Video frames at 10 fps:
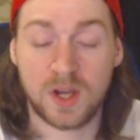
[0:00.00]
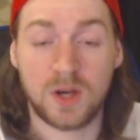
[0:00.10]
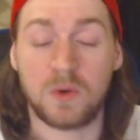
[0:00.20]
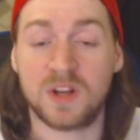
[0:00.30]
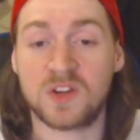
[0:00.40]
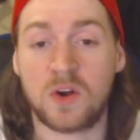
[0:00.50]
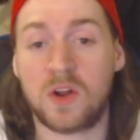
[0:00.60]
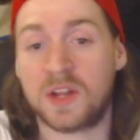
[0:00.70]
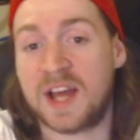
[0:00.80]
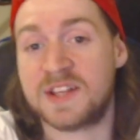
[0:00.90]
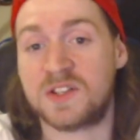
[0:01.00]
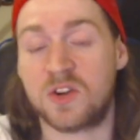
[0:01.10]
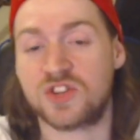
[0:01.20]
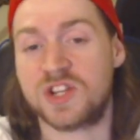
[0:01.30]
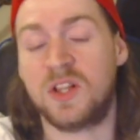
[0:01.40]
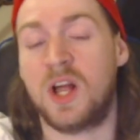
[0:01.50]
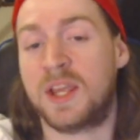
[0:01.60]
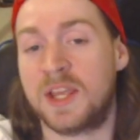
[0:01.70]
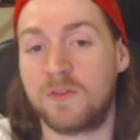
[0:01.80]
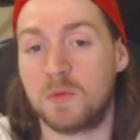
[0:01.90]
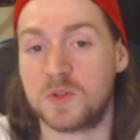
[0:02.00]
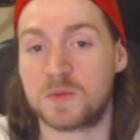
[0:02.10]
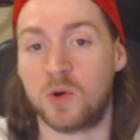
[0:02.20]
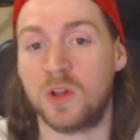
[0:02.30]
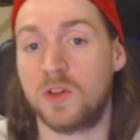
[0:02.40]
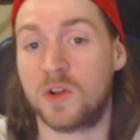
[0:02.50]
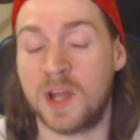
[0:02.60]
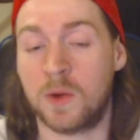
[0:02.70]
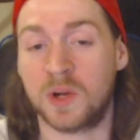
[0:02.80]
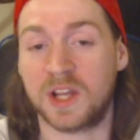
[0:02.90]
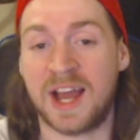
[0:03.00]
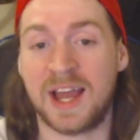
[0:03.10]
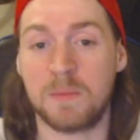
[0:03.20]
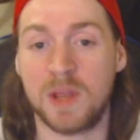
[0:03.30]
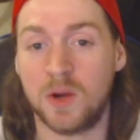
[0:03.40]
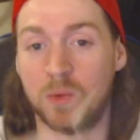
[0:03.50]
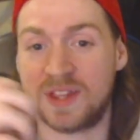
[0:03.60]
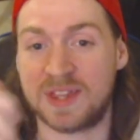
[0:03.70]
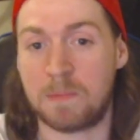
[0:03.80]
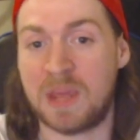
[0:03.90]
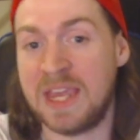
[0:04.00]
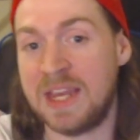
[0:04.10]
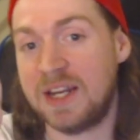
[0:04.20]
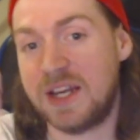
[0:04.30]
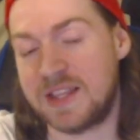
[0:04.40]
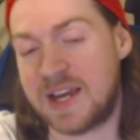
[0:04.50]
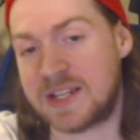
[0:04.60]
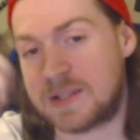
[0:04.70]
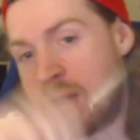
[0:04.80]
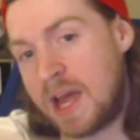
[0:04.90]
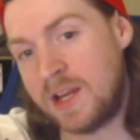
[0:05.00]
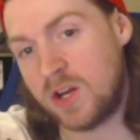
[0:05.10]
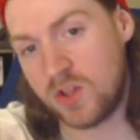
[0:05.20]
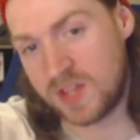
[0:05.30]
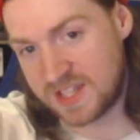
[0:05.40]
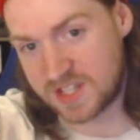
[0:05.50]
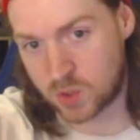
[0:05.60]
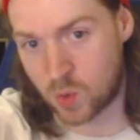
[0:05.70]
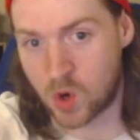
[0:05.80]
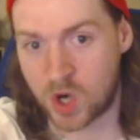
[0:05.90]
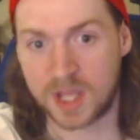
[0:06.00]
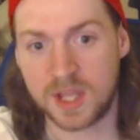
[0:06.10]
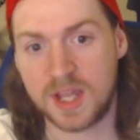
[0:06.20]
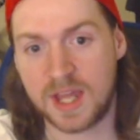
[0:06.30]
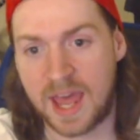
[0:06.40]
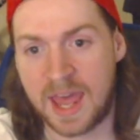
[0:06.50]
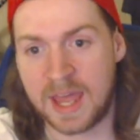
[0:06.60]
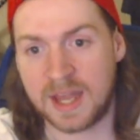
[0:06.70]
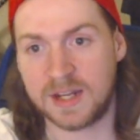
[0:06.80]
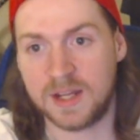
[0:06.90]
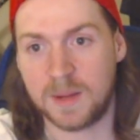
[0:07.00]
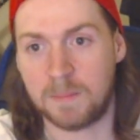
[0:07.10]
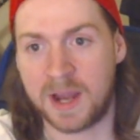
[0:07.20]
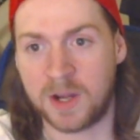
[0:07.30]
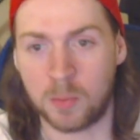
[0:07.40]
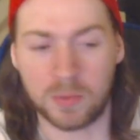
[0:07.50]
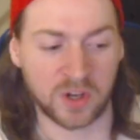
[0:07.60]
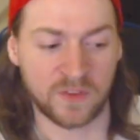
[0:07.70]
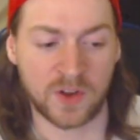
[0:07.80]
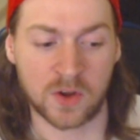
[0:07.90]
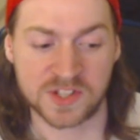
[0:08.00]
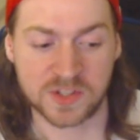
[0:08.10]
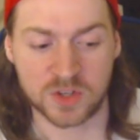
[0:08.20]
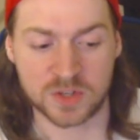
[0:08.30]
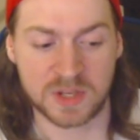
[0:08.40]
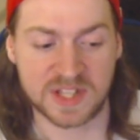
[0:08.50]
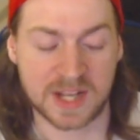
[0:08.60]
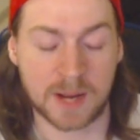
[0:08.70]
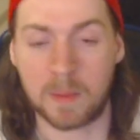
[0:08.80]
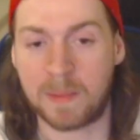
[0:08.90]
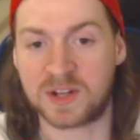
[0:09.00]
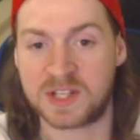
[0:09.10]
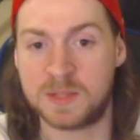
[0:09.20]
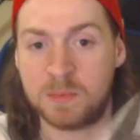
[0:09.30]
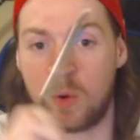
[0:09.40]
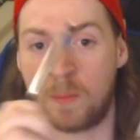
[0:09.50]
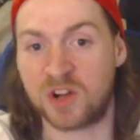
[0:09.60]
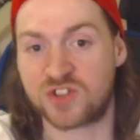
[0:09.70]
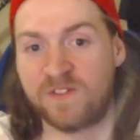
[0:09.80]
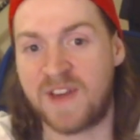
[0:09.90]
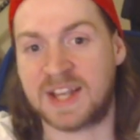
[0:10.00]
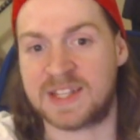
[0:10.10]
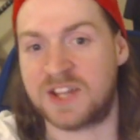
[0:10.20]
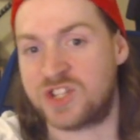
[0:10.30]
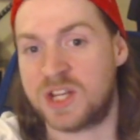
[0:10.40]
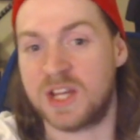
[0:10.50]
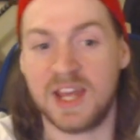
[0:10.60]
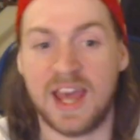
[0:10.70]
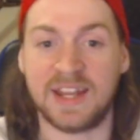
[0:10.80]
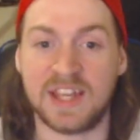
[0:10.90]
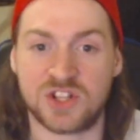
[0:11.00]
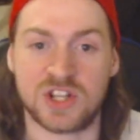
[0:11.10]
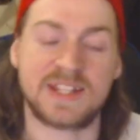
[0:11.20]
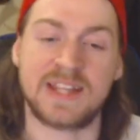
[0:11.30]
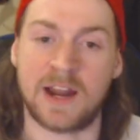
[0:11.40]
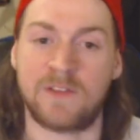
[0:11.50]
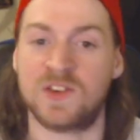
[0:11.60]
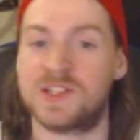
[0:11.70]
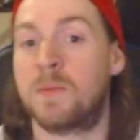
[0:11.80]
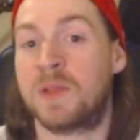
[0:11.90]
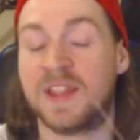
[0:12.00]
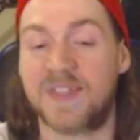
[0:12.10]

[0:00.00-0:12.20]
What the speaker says: What is going on, guys? Dirtsheet clocking in from the Spoiler Alert Network. I am here with the peen that is mightier than the sword and my notebook of notes, which means that I'm about to spew a bunch of facts at you and get you excited for something.